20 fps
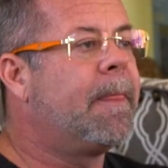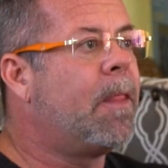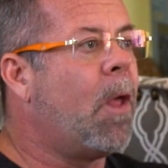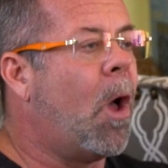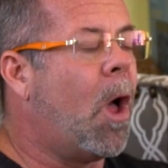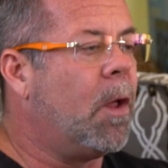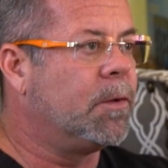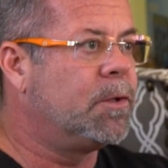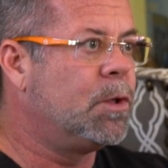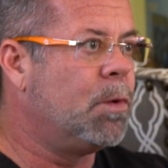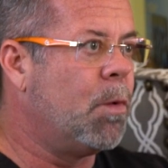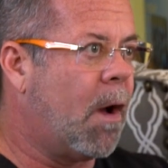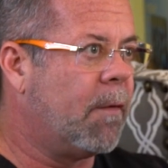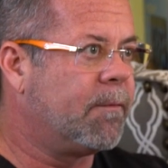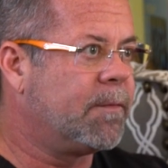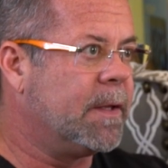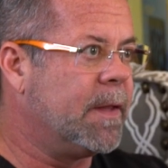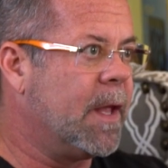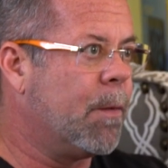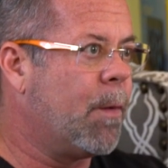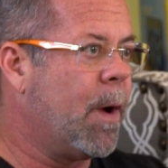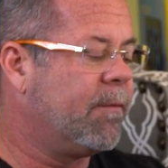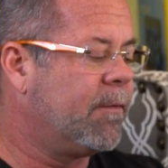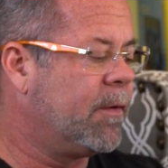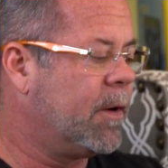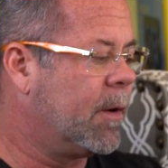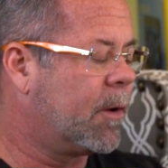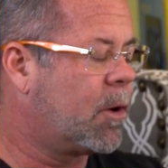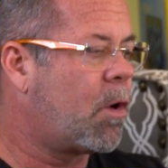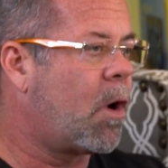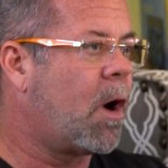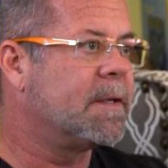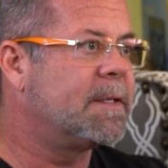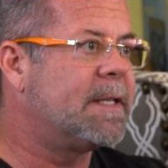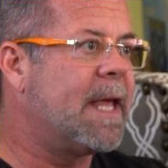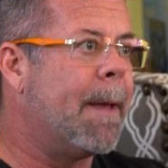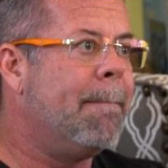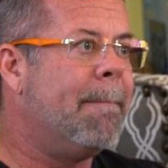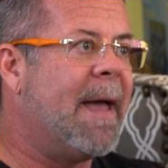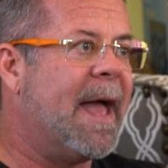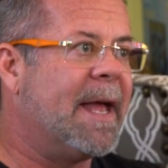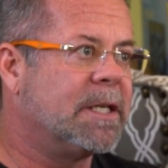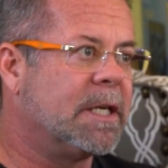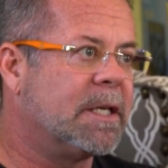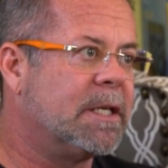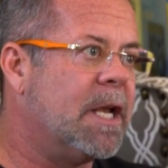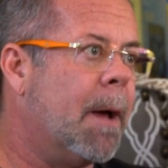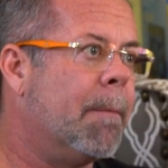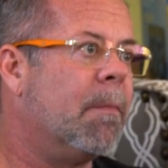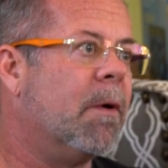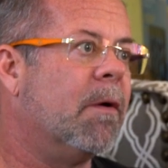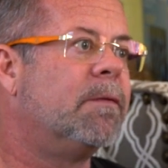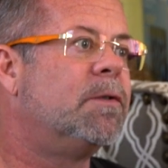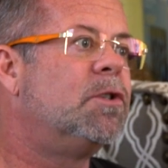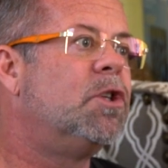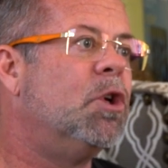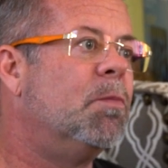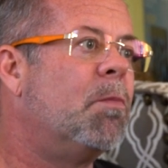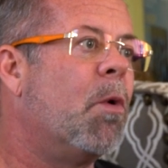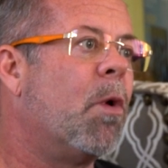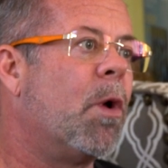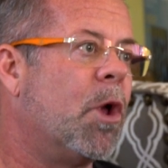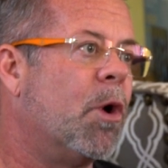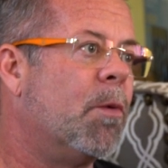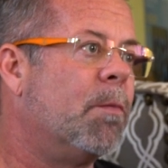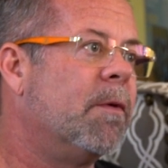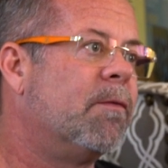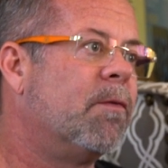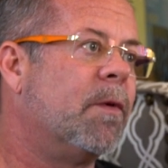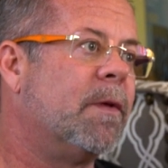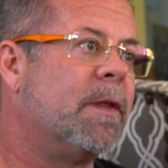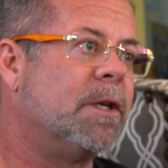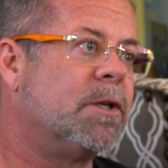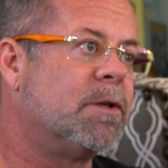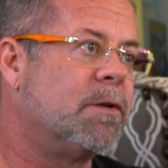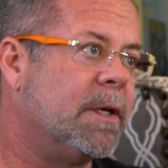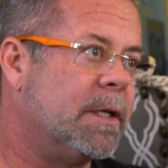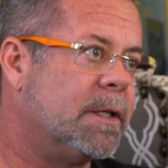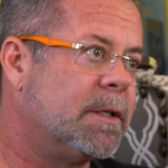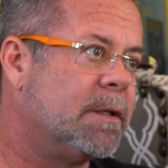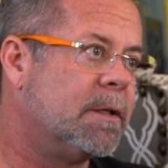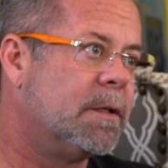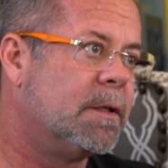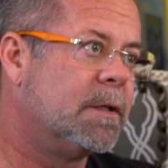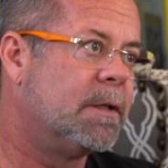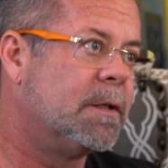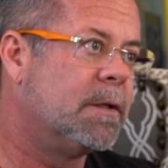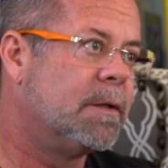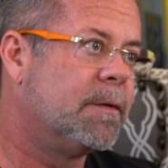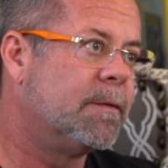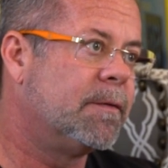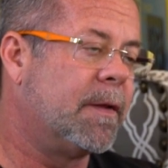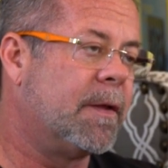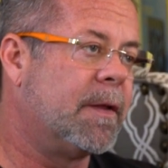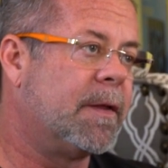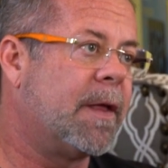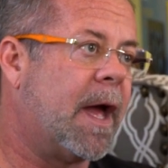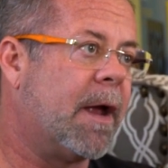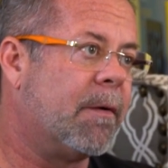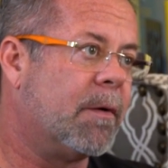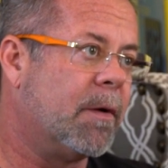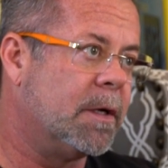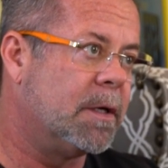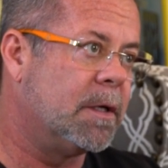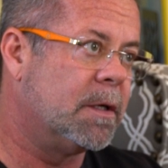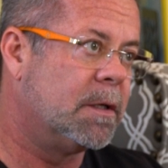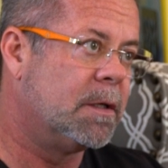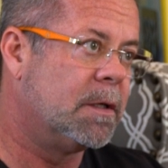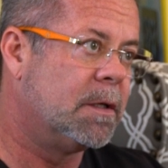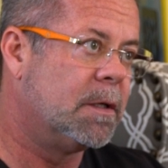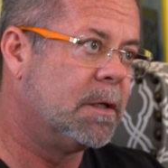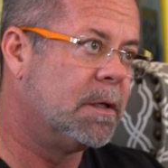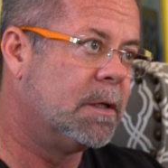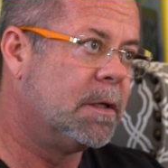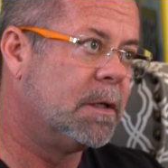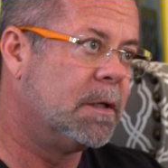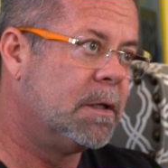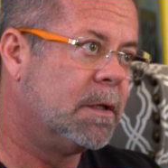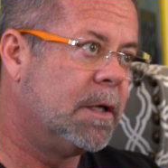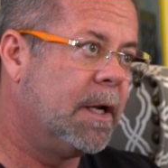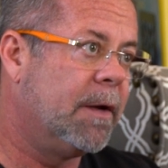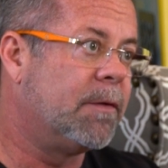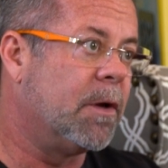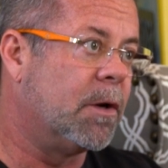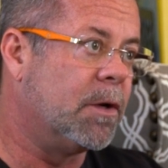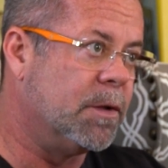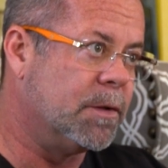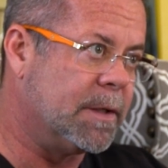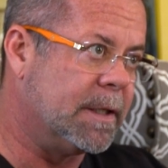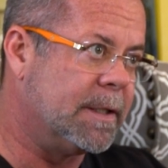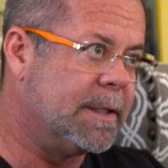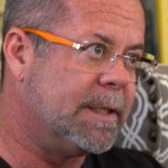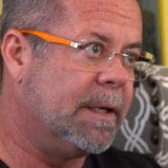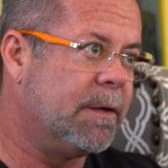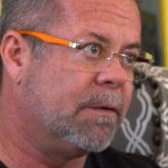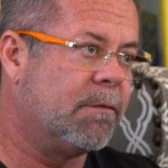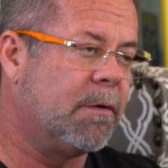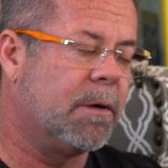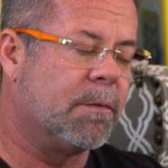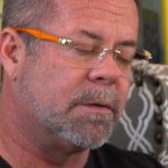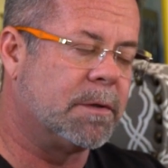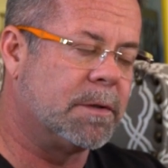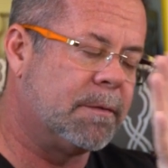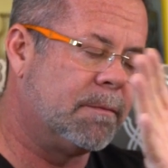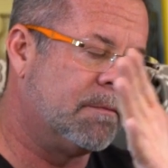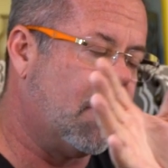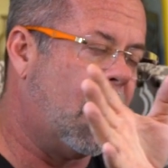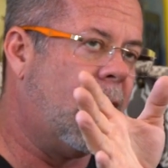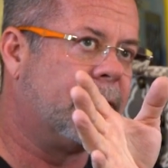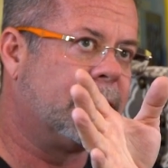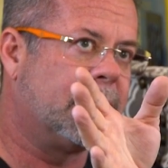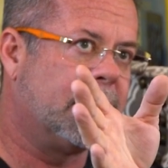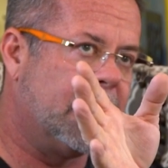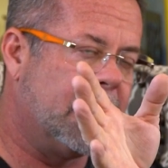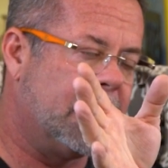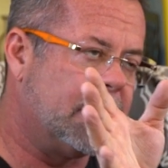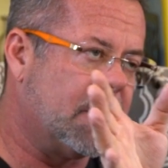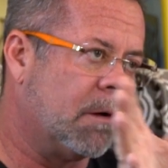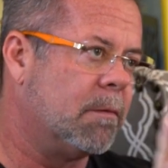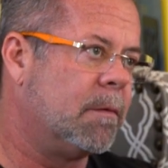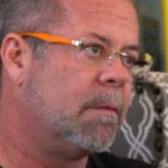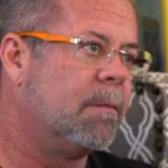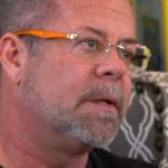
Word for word: All too often, they wait for you to cross that magic number of 2.0 before they treat for the thyroid if they're using T3, which often they don't.